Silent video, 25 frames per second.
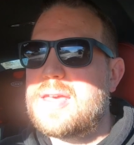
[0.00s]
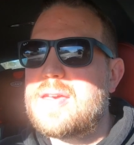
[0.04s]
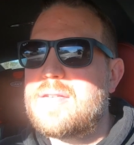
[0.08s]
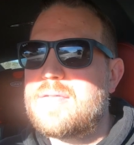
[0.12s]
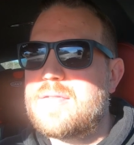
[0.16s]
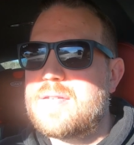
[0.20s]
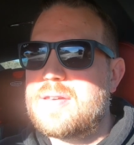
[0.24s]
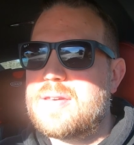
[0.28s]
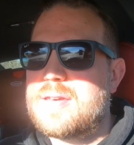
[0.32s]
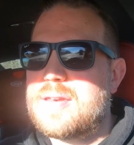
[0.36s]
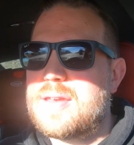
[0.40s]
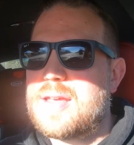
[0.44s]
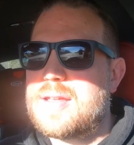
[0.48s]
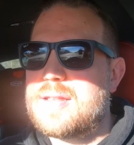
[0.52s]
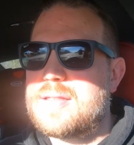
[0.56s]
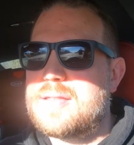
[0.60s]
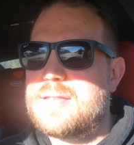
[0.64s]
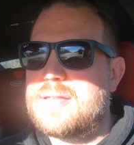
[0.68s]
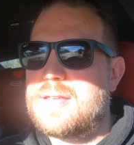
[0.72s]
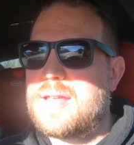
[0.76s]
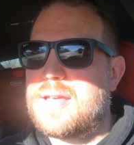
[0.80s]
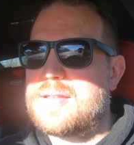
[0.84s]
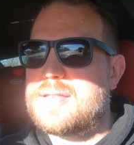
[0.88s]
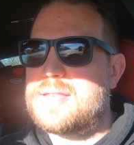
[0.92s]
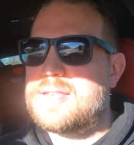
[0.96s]
even
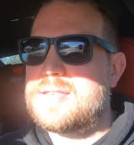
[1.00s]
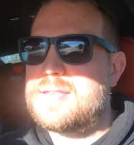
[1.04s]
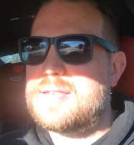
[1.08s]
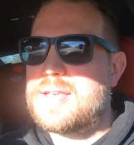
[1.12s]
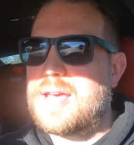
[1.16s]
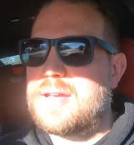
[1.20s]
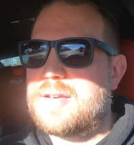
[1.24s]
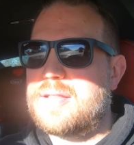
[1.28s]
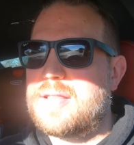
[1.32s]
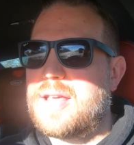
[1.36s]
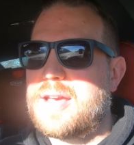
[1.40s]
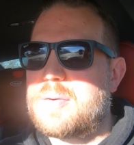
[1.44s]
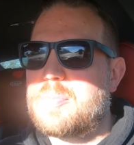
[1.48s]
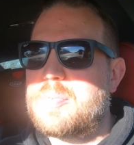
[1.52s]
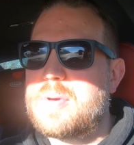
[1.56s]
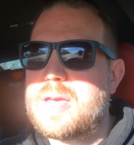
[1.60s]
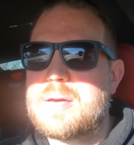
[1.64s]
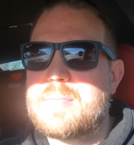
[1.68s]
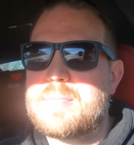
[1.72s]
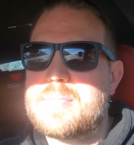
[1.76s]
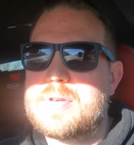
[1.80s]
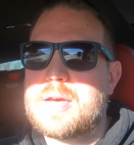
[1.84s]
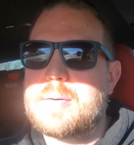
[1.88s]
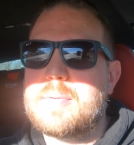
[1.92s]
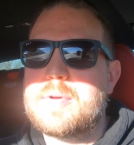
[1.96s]
it sounded like
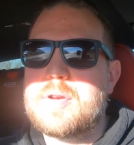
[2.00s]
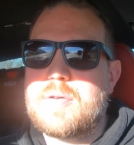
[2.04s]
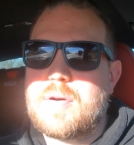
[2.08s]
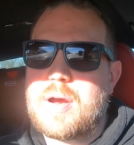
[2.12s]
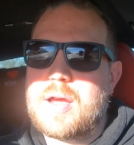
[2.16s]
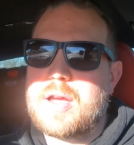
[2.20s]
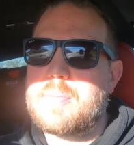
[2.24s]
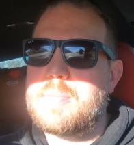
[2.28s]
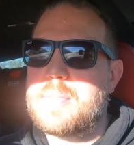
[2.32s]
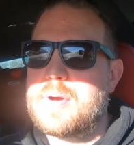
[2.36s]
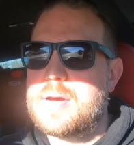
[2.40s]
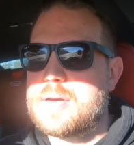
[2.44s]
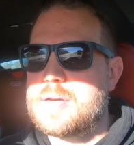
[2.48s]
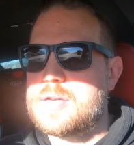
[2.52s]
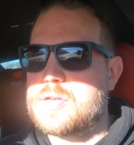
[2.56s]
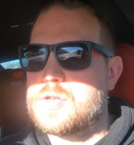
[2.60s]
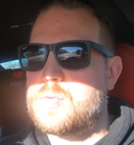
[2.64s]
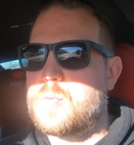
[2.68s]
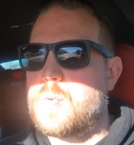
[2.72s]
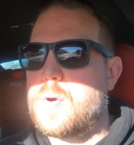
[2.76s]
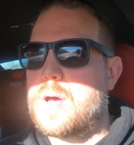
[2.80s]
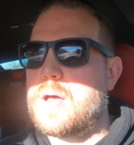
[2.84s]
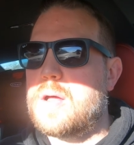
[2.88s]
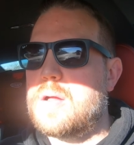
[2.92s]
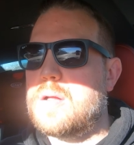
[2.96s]
BMW recommended as
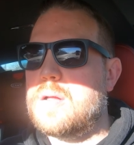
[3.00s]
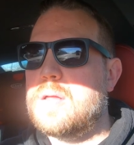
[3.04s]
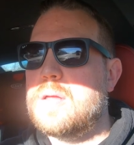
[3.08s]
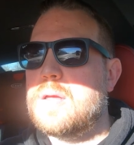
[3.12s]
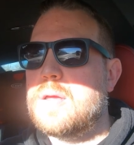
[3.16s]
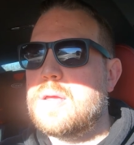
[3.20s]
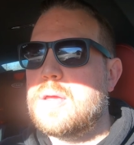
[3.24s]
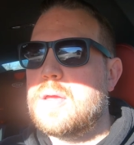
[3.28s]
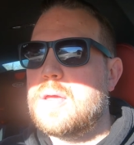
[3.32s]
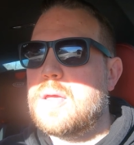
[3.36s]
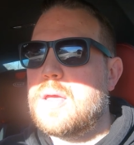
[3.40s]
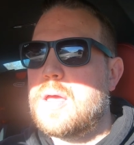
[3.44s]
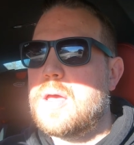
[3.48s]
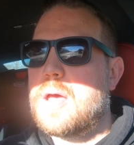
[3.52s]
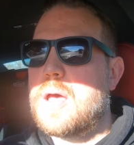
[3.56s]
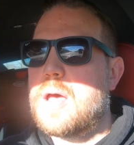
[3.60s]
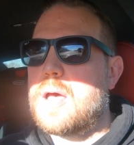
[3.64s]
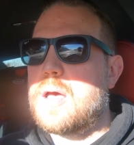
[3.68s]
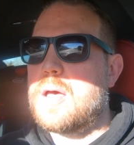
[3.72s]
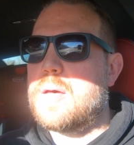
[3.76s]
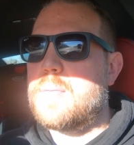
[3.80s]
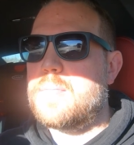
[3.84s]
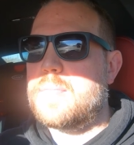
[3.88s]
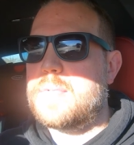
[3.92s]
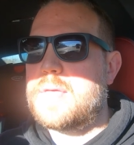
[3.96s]
well.
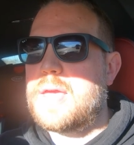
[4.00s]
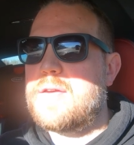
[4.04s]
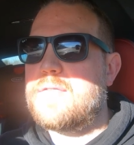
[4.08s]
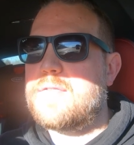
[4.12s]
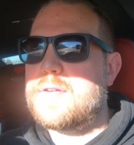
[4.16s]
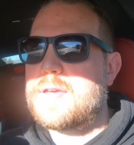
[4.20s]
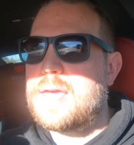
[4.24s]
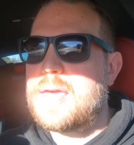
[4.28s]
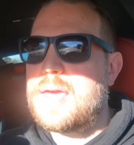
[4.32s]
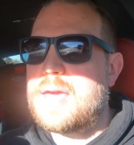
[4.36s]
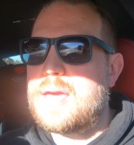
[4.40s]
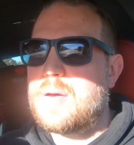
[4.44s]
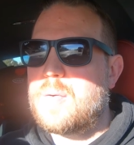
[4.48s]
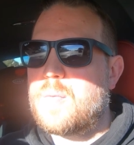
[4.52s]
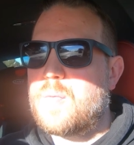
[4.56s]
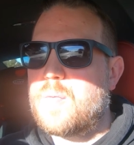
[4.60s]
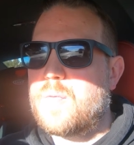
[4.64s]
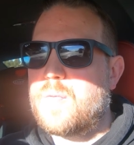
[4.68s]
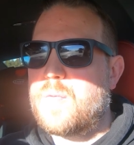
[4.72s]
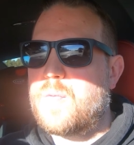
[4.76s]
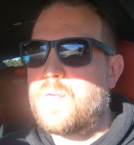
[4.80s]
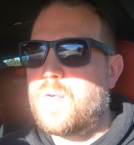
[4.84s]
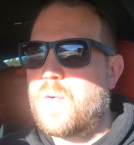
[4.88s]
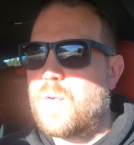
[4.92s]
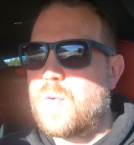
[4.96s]
They have a kit
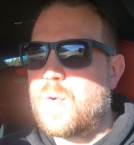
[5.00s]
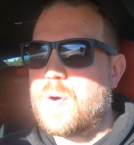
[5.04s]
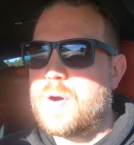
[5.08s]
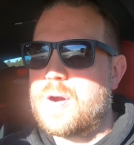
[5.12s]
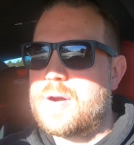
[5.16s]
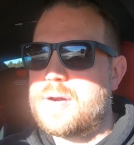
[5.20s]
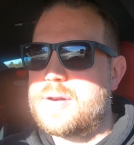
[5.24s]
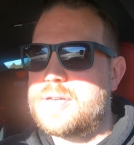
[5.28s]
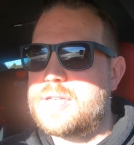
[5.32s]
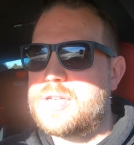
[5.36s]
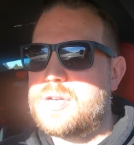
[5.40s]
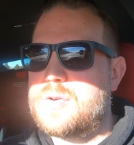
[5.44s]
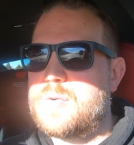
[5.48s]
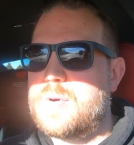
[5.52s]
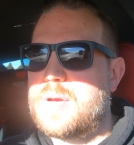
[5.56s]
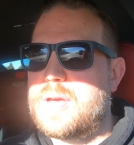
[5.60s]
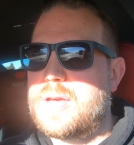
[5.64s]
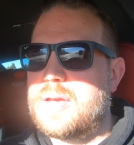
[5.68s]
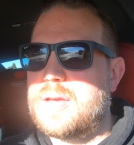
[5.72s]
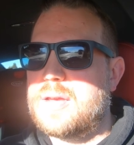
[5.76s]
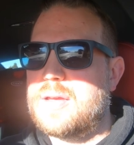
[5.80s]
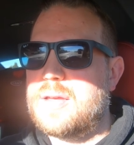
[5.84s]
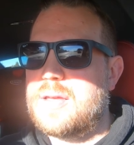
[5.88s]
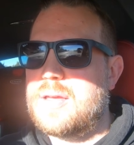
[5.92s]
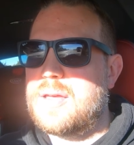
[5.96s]
for
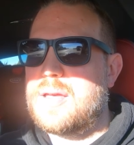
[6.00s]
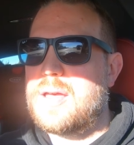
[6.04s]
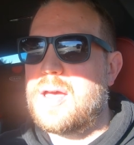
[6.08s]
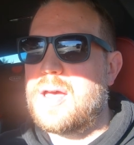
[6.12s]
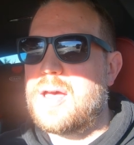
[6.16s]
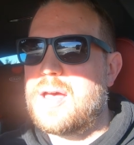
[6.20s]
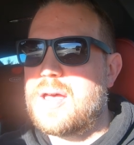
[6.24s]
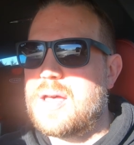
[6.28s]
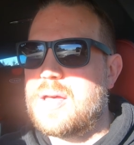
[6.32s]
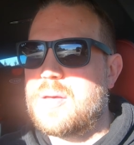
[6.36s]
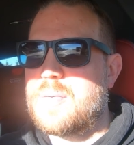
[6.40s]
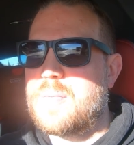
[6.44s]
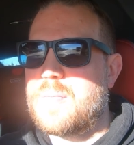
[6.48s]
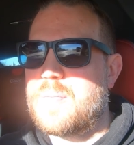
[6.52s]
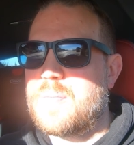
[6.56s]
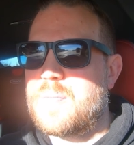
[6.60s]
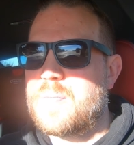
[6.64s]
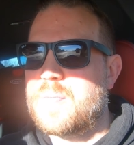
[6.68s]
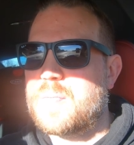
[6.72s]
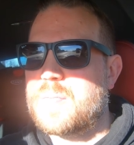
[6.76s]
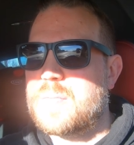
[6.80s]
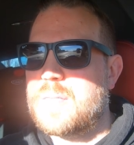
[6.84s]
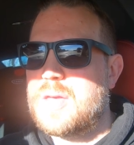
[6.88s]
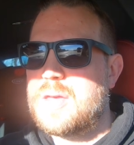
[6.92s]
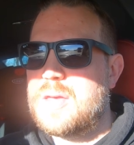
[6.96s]
doing
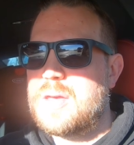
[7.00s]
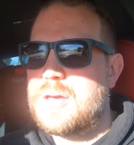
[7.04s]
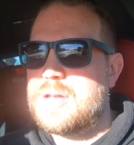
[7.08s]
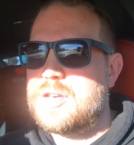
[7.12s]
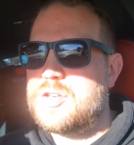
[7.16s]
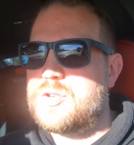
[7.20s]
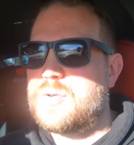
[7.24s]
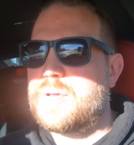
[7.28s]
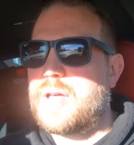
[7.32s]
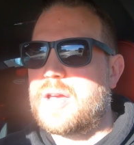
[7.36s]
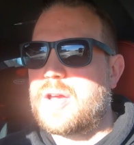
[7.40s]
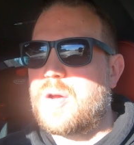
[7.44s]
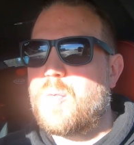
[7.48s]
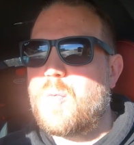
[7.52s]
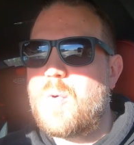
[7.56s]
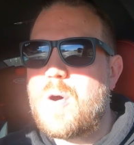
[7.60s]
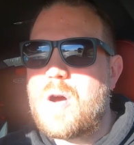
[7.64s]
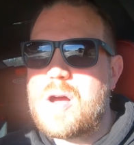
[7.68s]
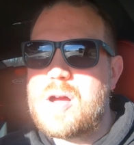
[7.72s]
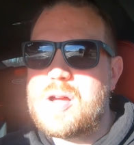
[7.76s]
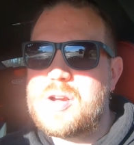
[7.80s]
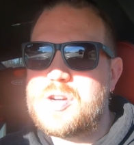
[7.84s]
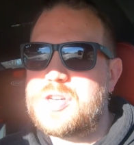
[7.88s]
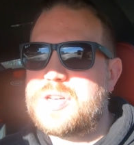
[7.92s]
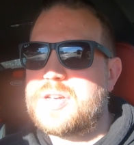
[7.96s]
like a
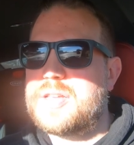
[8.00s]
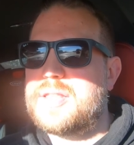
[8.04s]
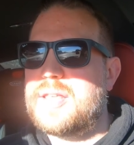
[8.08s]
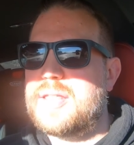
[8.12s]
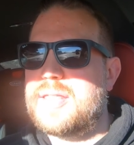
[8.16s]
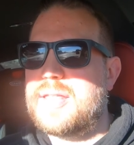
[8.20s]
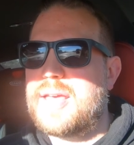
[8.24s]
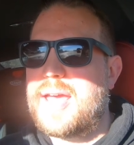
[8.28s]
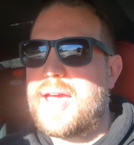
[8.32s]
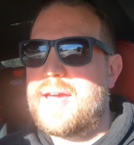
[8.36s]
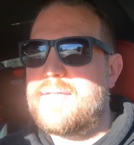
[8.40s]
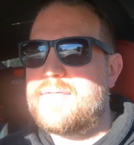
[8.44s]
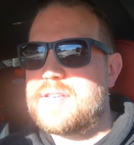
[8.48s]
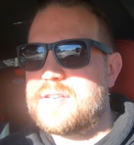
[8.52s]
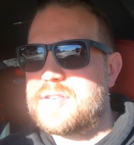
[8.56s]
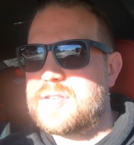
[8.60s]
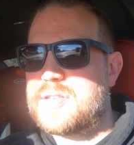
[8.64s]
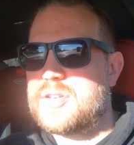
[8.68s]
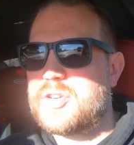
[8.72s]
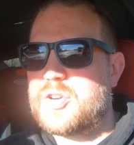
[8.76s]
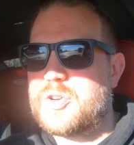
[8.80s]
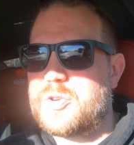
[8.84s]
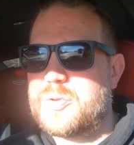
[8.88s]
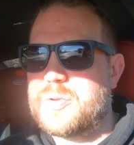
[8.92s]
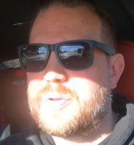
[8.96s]
wash, and then they have this
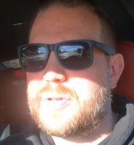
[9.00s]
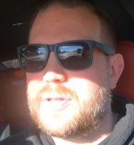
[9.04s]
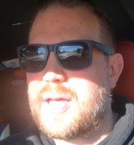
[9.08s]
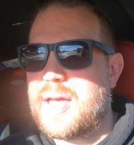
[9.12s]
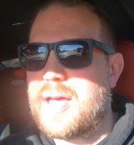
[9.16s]
little